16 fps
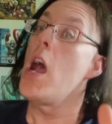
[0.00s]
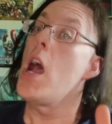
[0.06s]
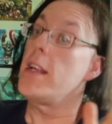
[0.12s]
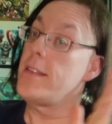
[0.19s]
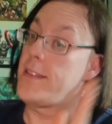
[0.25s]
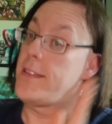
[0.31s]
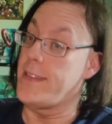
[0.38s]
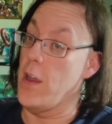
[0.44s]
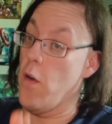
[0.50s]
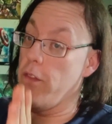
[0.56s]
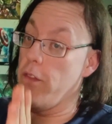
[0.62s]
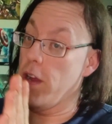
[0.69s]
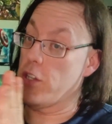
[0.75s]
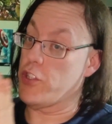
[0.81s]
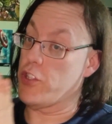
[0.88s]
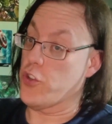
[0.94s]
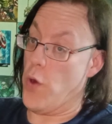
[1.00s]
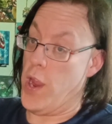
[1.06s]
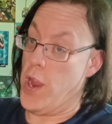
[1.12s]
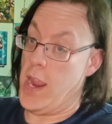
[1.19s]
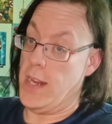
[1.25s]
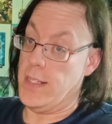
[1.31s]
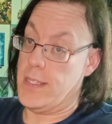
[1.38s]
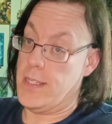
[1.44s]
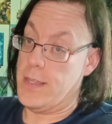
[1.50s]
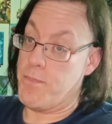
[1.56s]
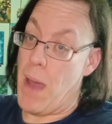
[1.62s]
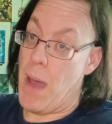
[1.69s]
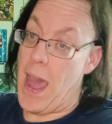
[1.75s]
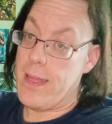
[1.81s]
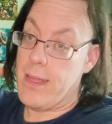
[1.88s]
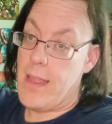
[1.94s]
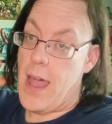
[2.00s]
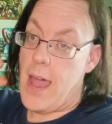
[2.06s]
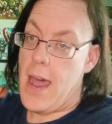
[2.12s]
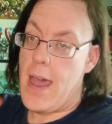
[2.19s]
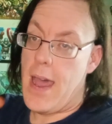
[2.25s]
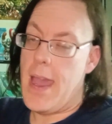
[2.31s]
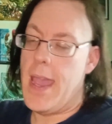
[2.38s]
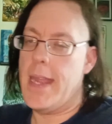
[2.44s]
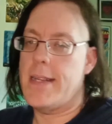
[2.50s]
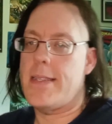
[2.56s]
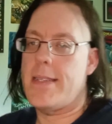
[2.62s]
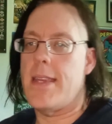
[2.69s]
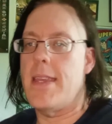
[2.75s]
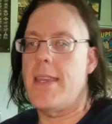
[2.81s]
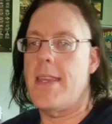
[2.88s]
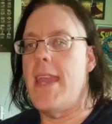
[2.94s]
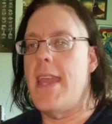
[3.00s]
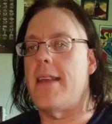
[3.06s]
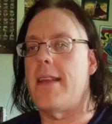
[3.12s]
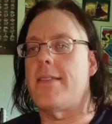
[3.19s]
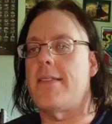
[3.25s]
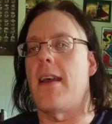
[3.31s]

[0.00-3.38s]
Silver Screen Spotlight. Yes,